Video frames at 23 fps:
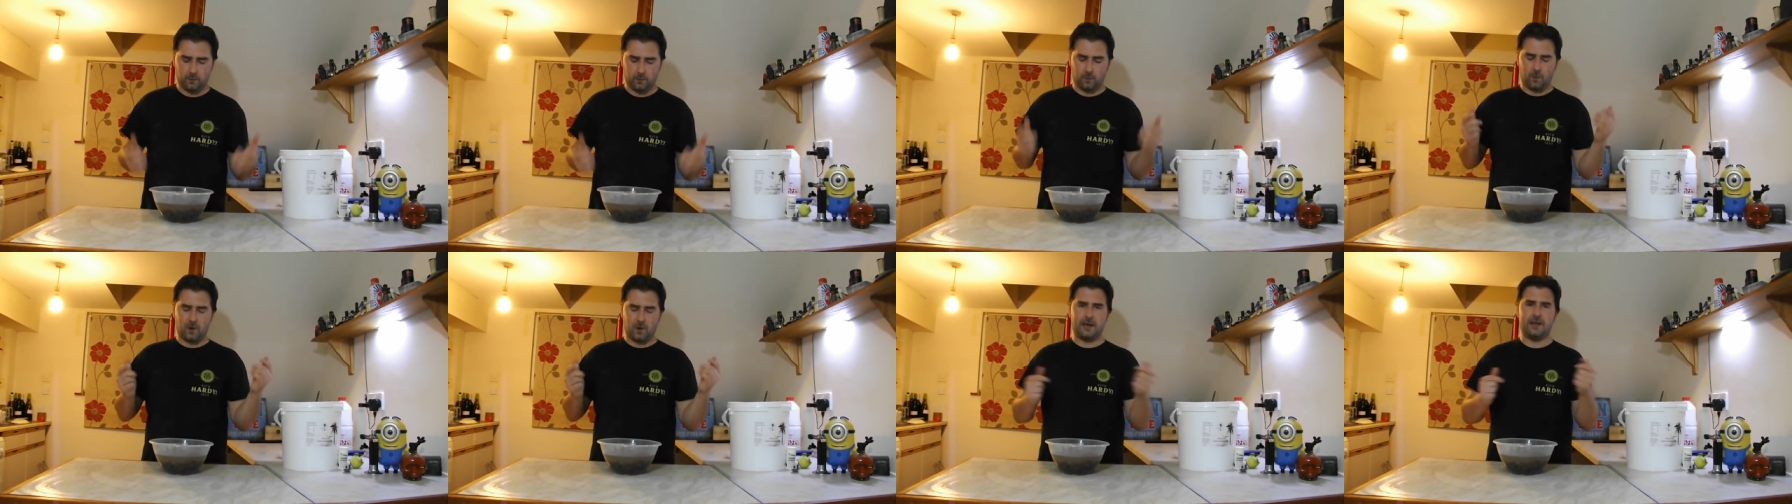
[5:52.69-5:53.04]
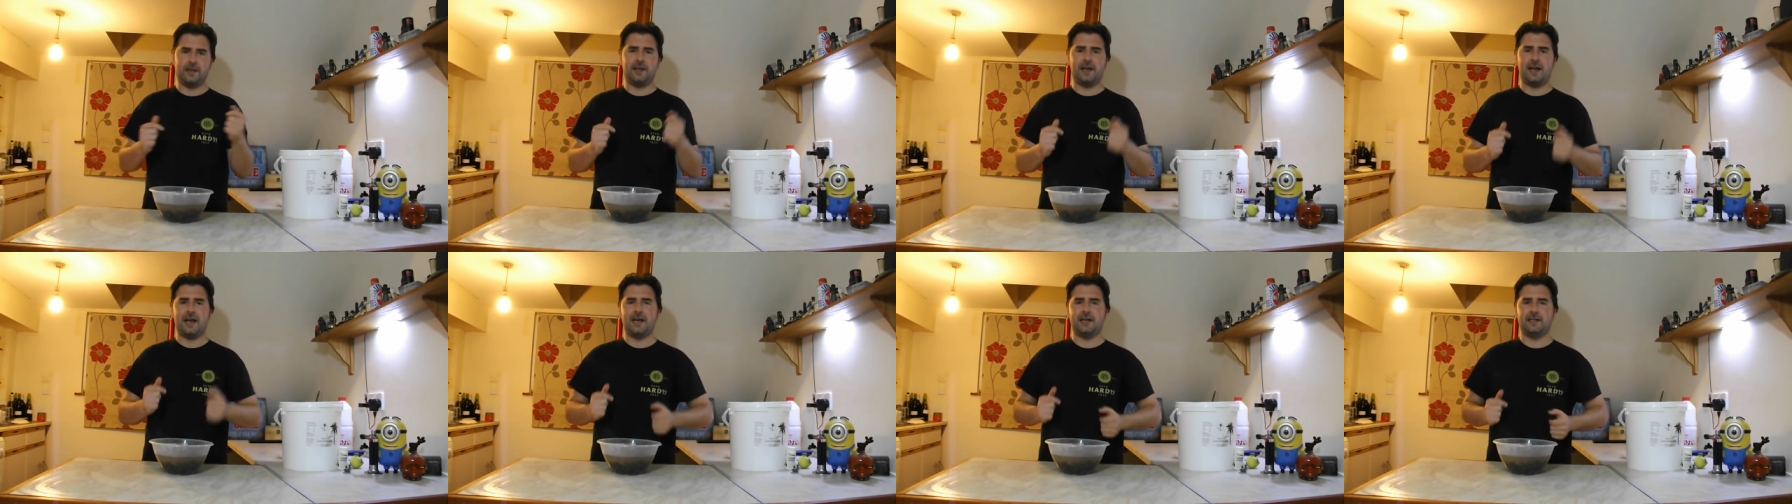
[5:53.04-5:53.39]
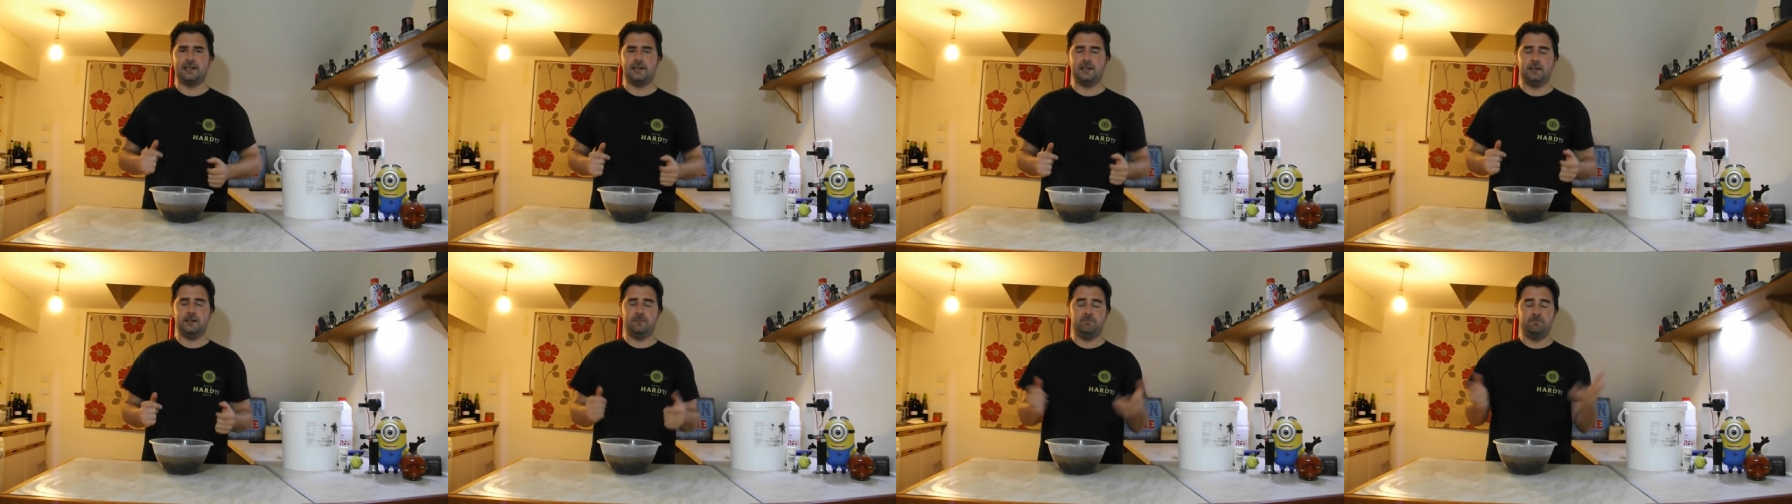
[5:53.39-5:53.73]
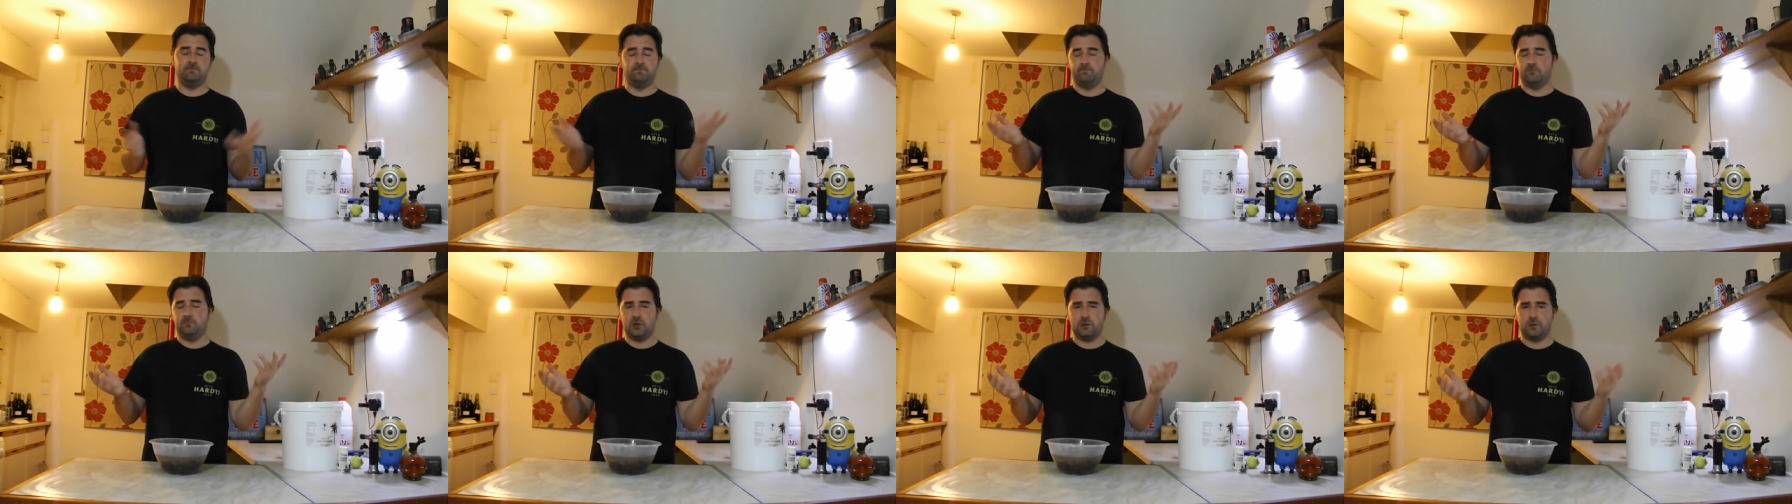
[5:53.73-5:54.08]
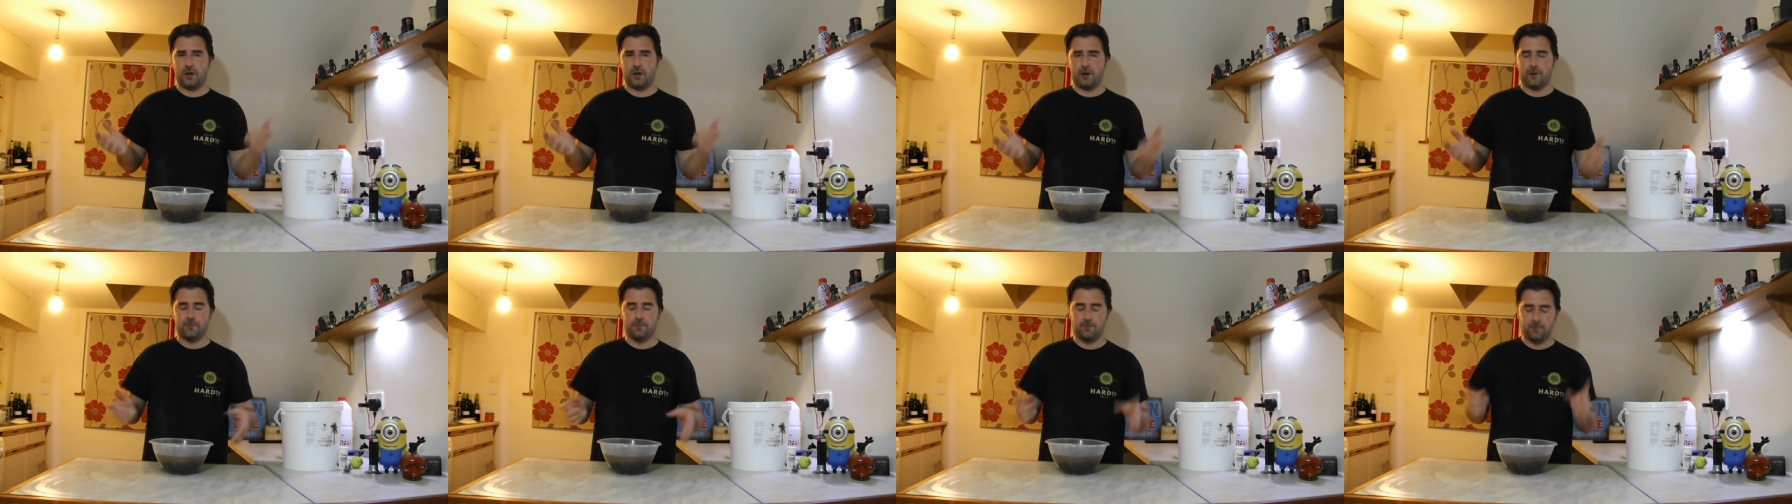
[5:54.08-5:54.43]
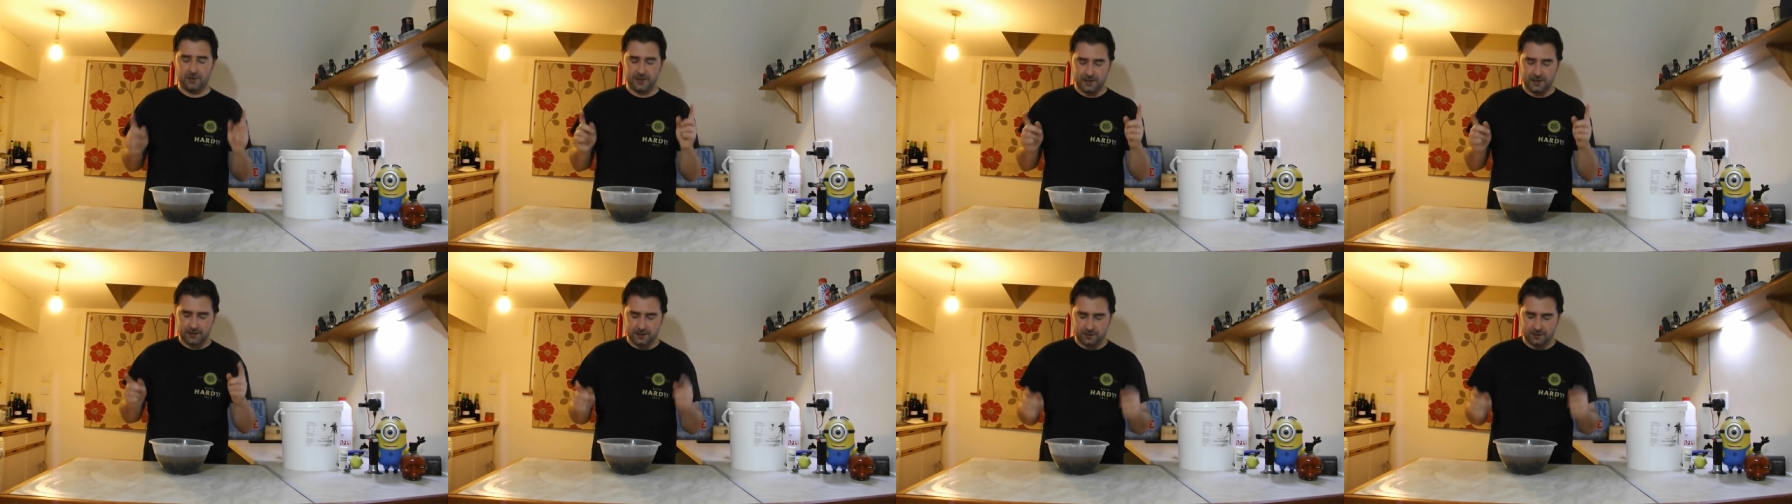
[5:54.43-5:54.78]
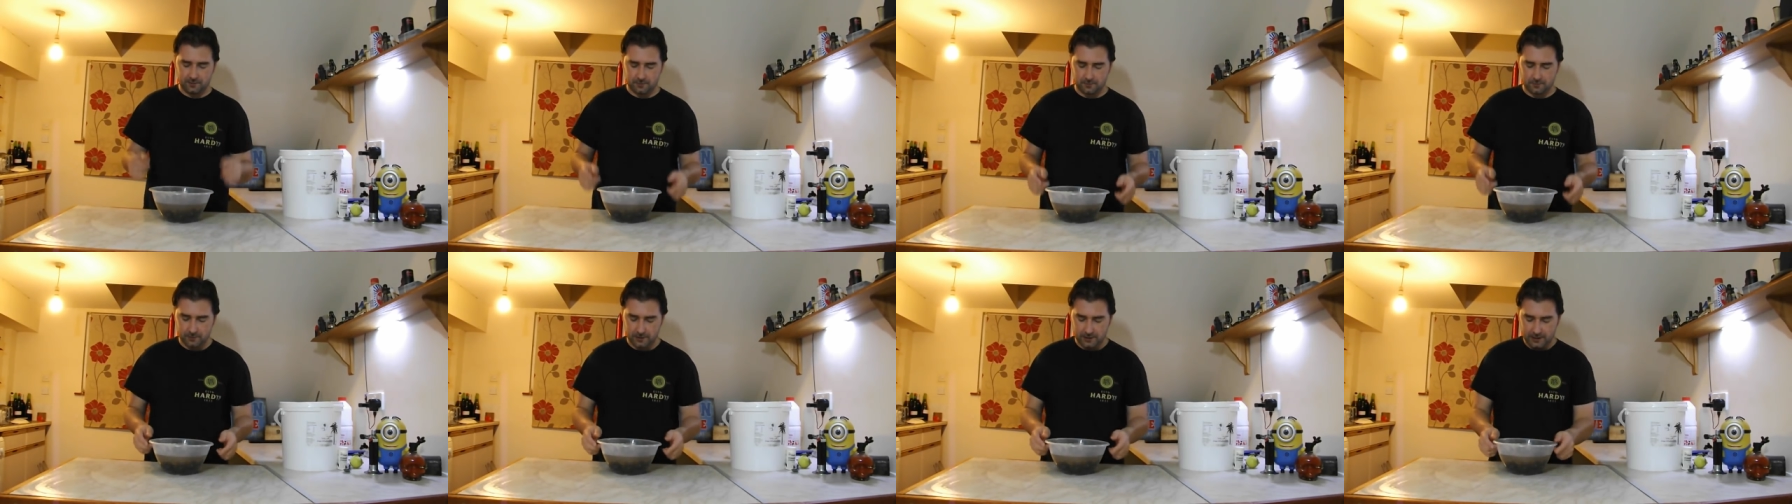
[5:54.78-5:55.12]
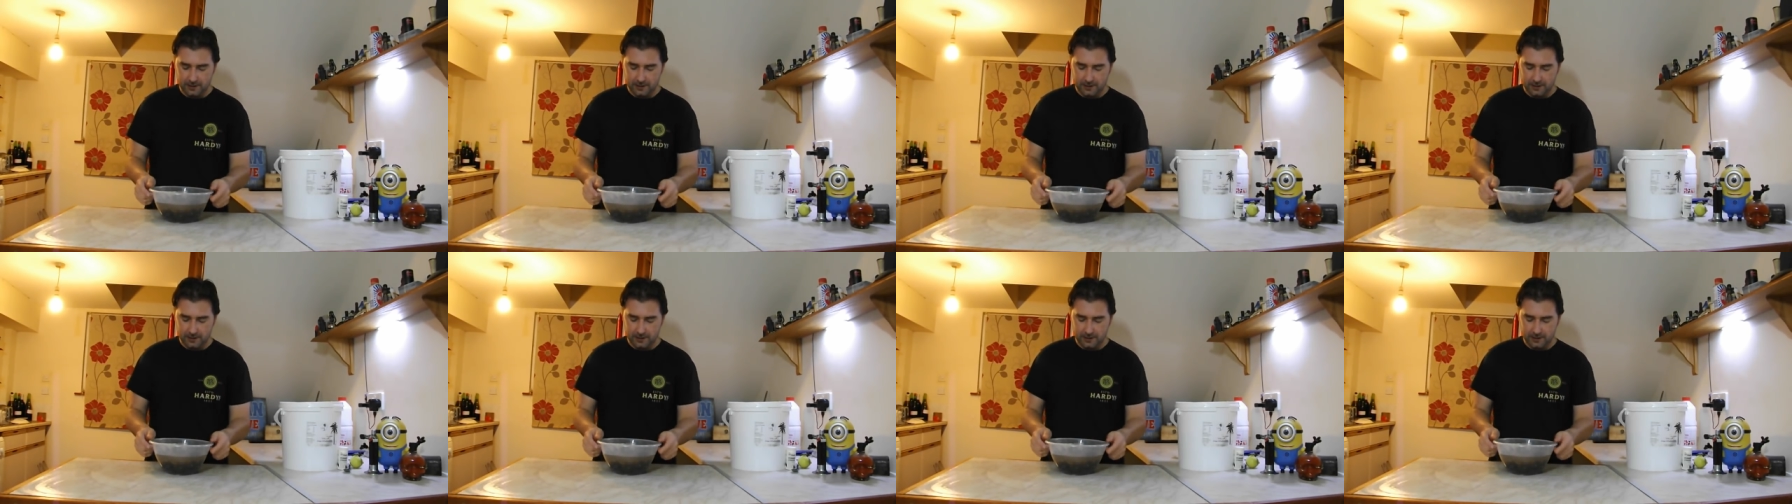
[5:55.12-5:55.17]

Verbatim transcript: Why they added in, don't know, but they do.